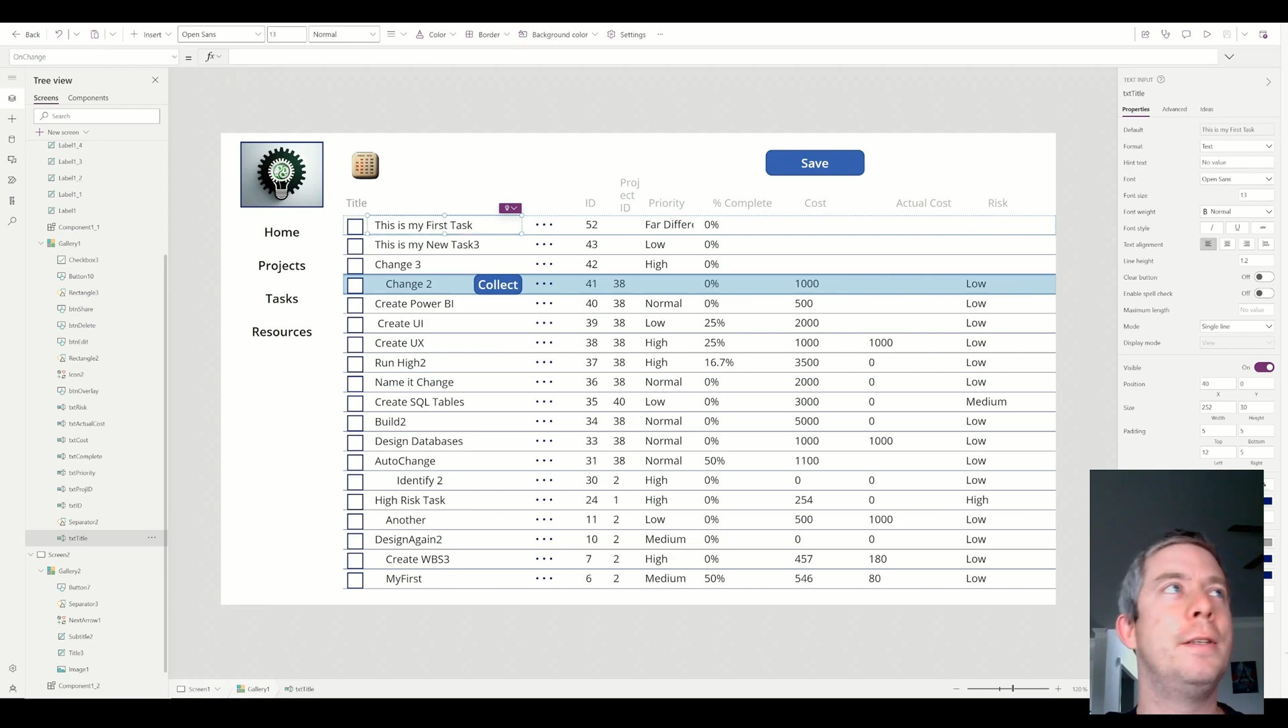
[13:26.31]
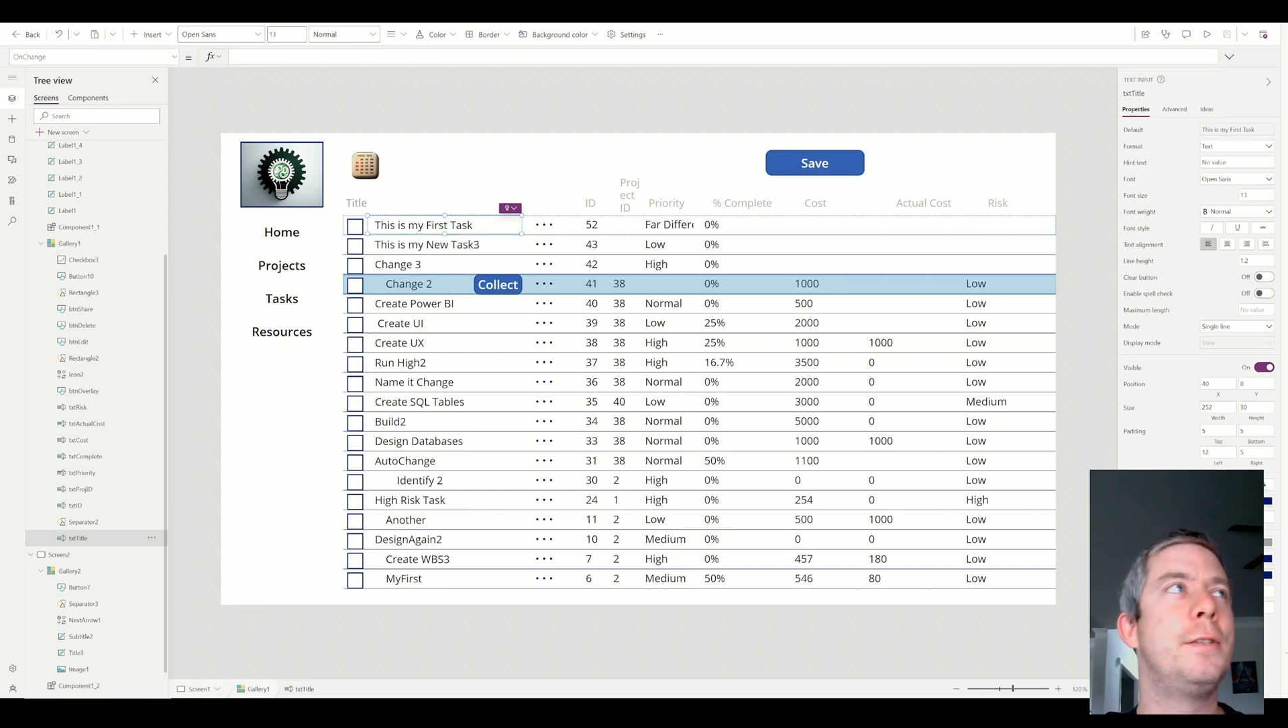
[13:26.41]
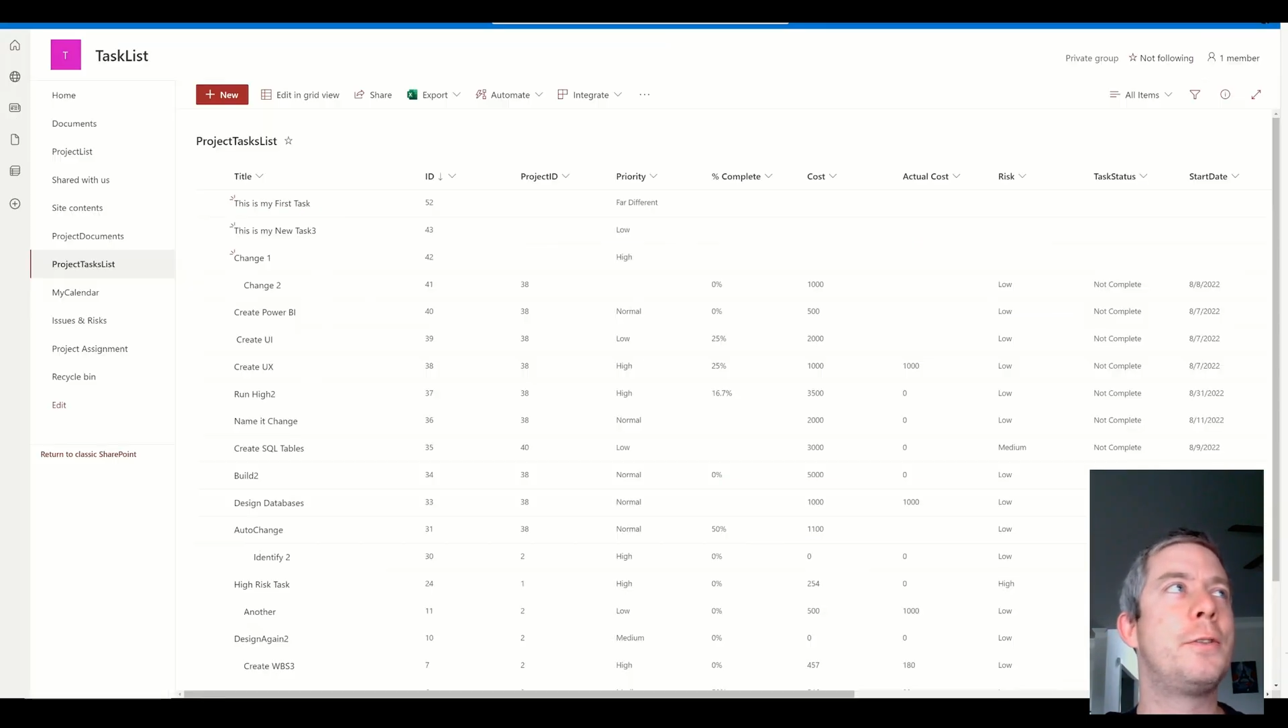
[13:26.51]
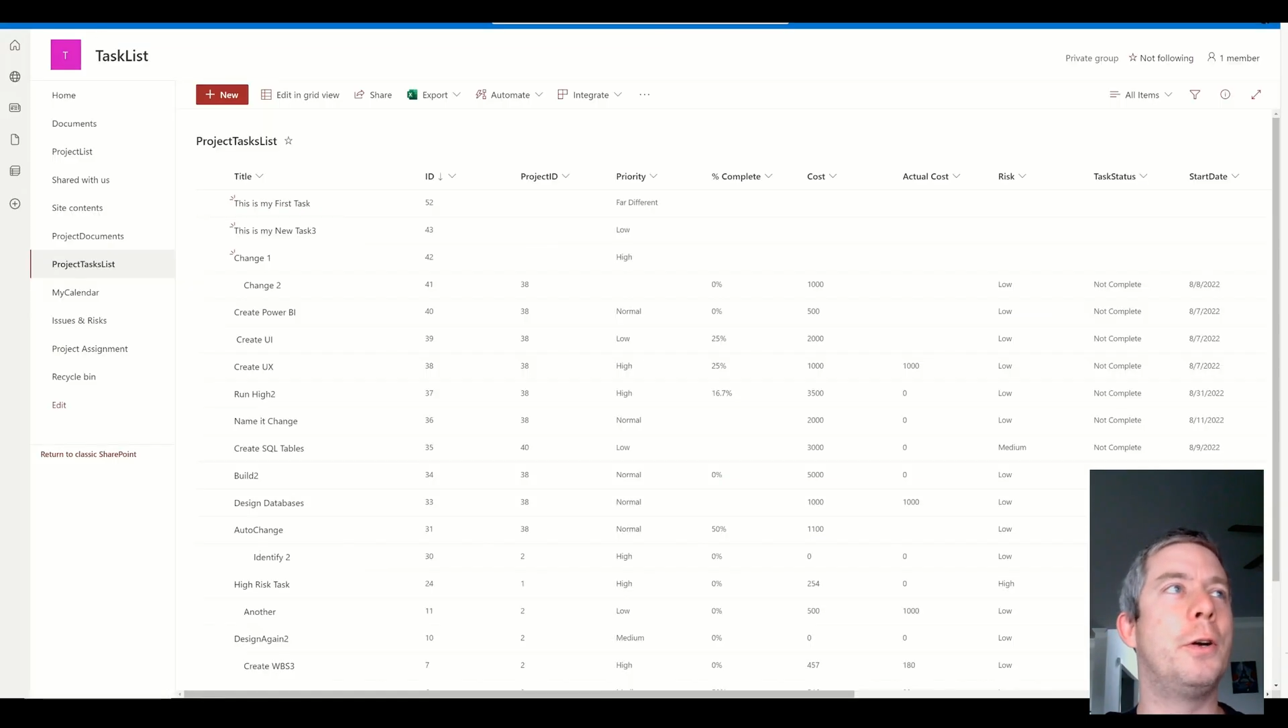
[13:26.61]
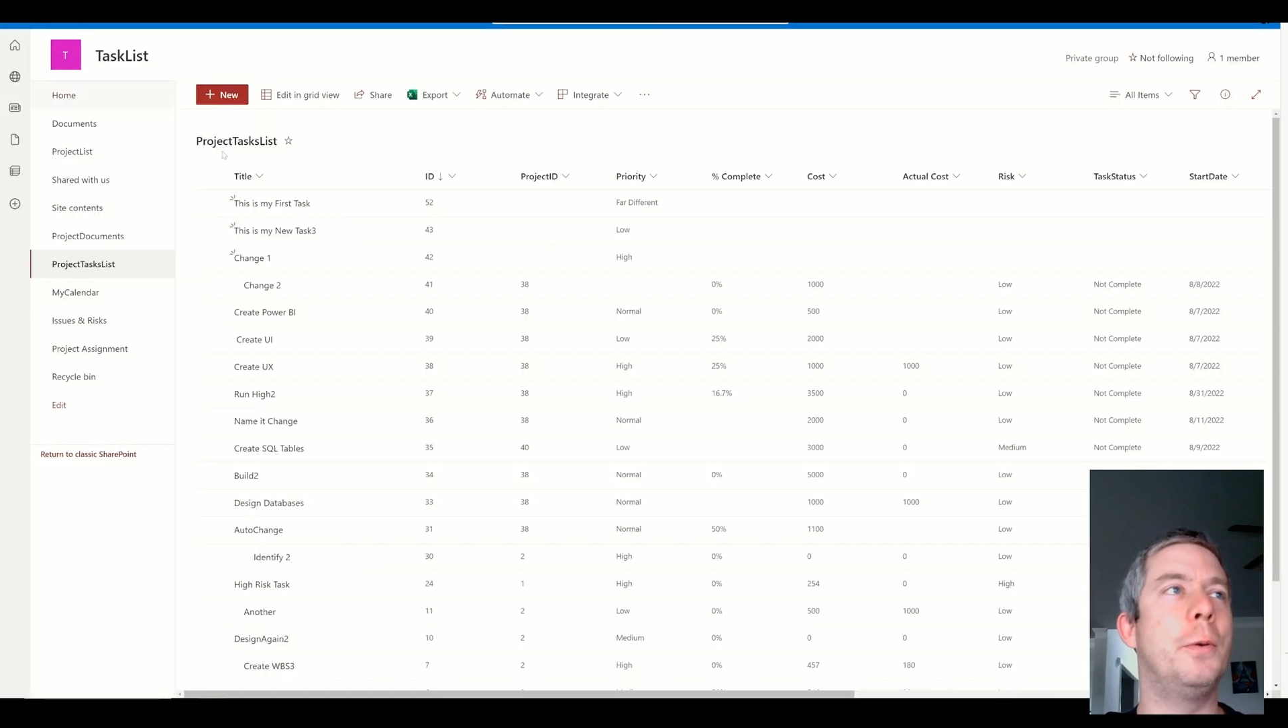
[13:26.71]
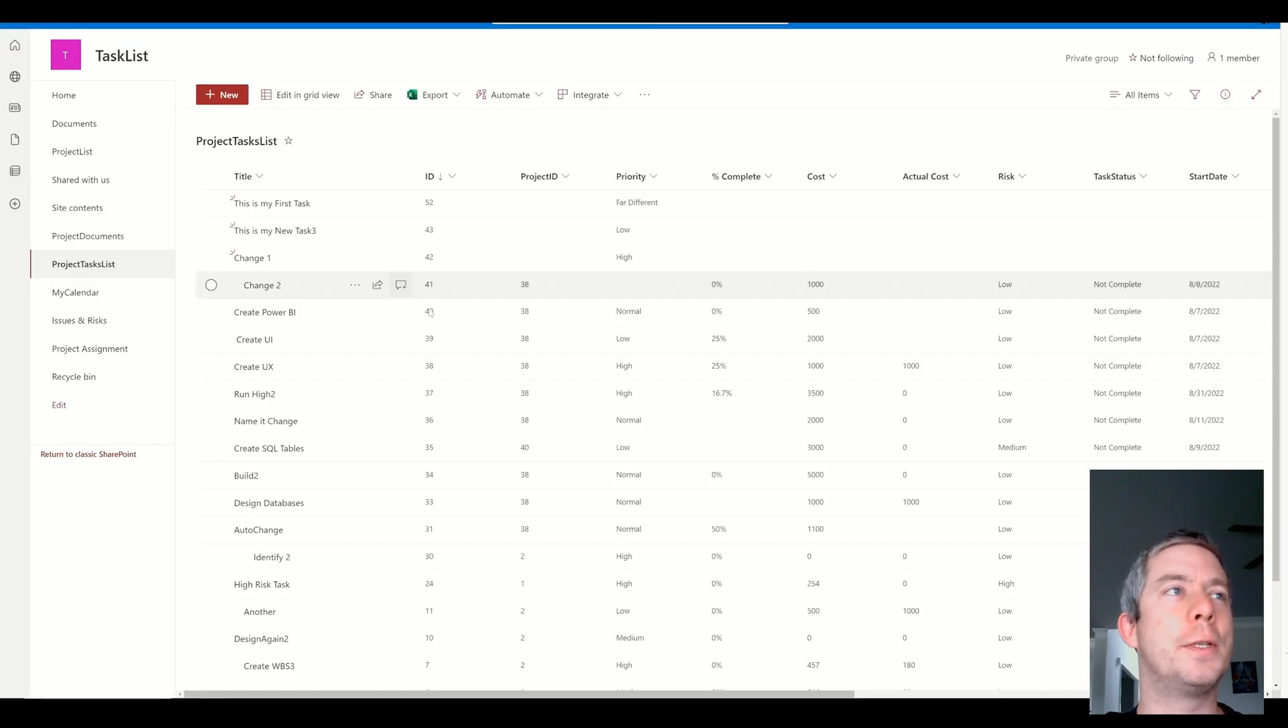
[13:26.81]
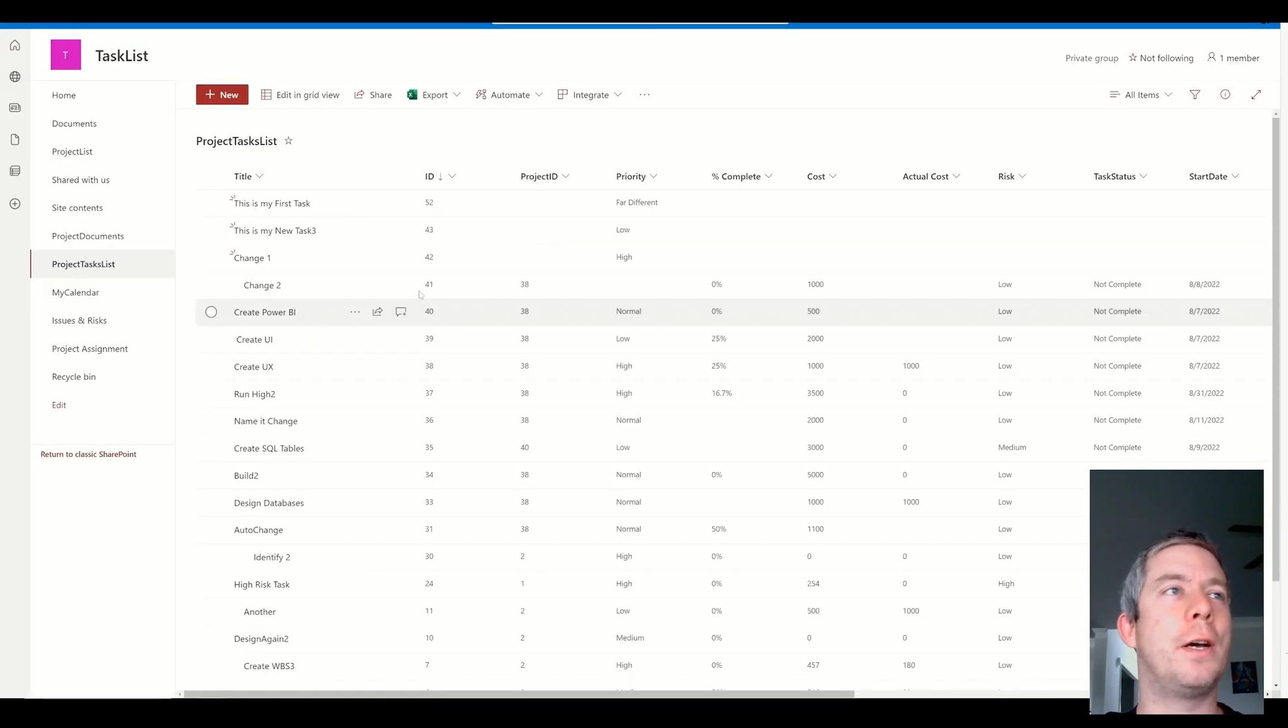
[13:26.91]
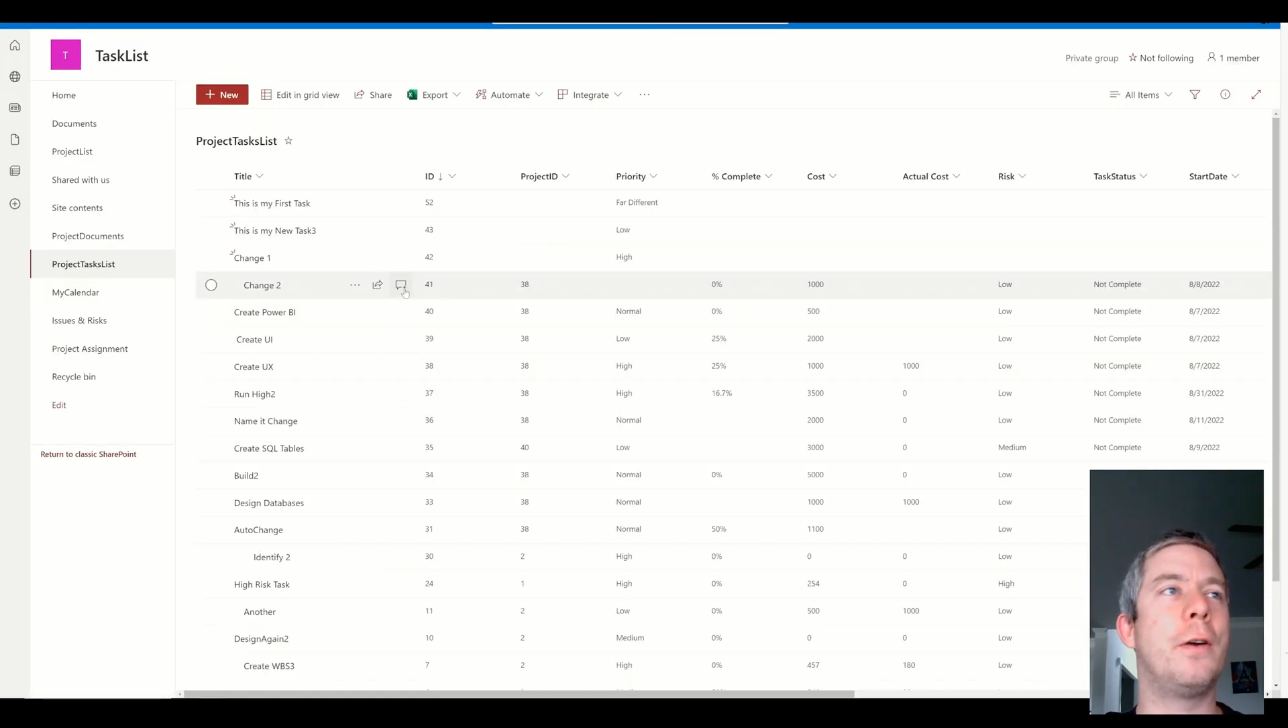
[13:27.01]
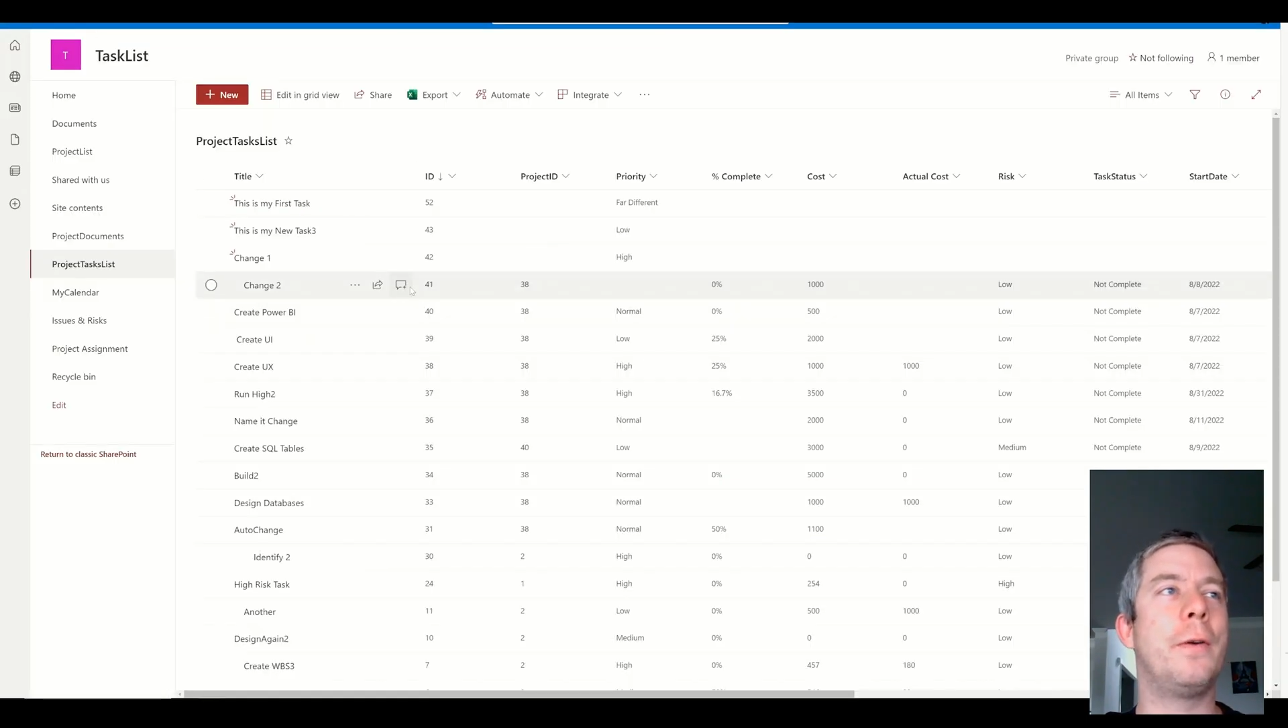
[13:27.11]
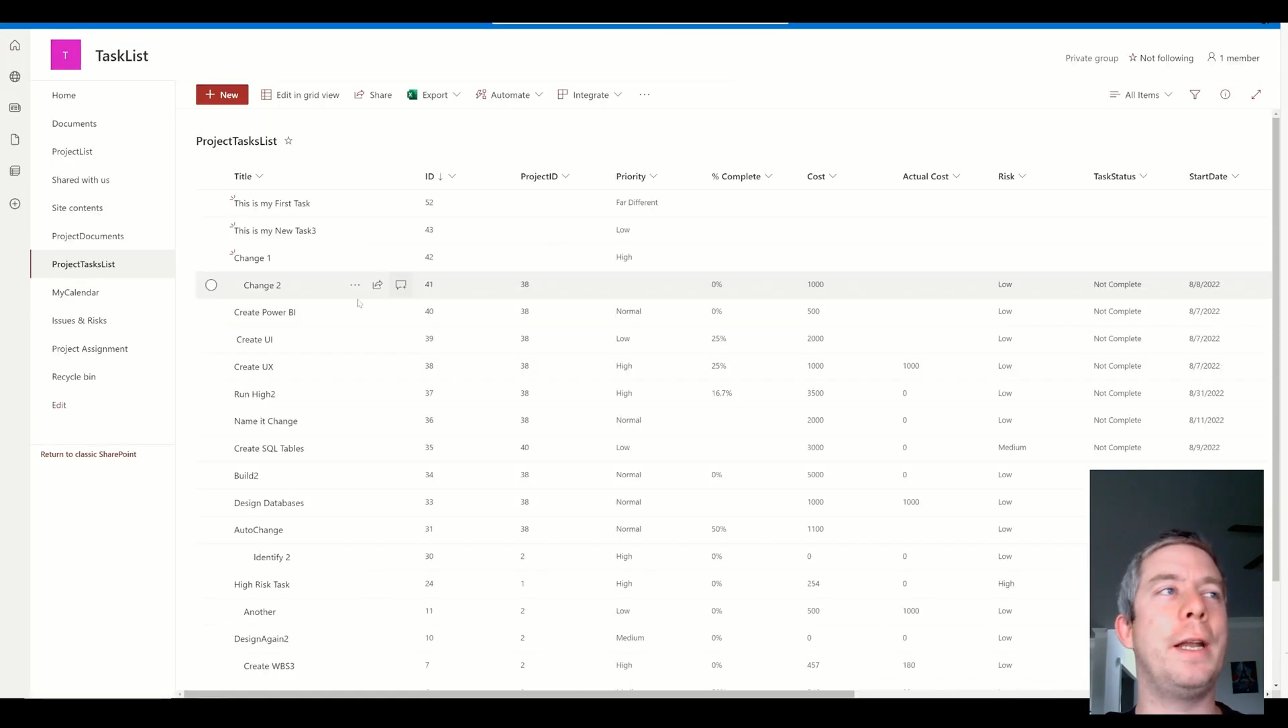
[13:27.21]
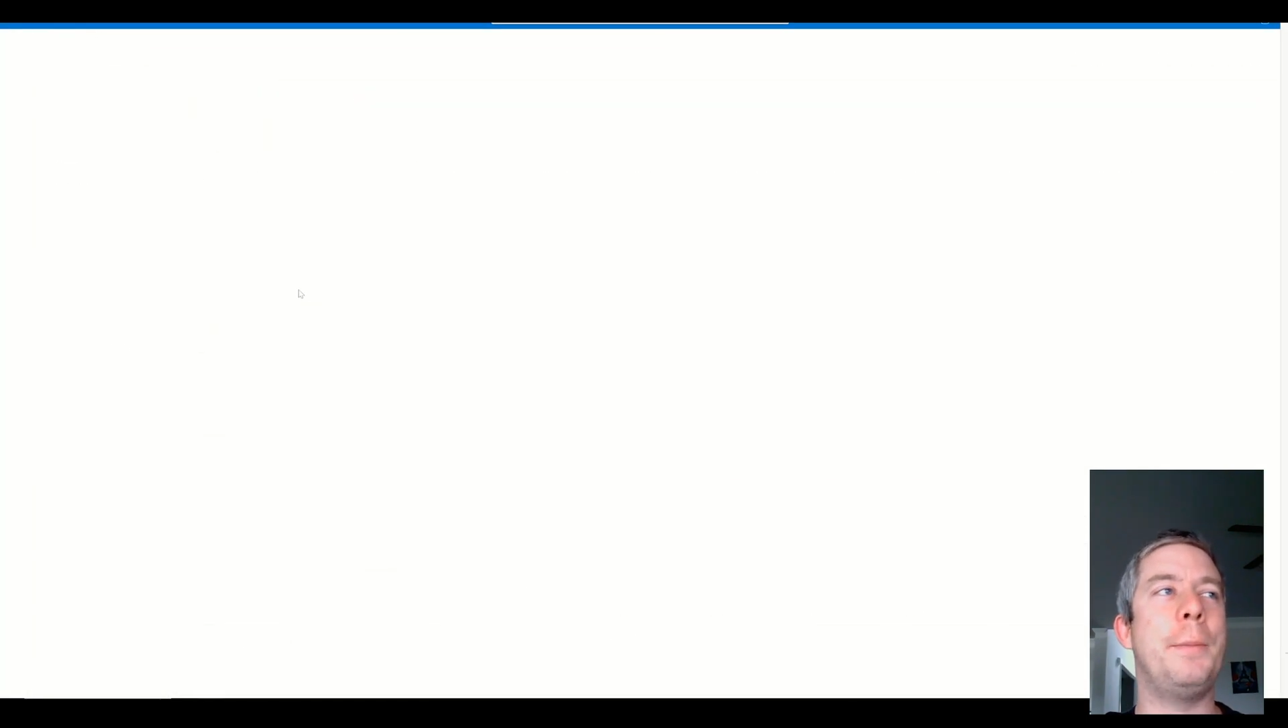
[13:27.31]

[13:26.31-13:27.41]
So it was already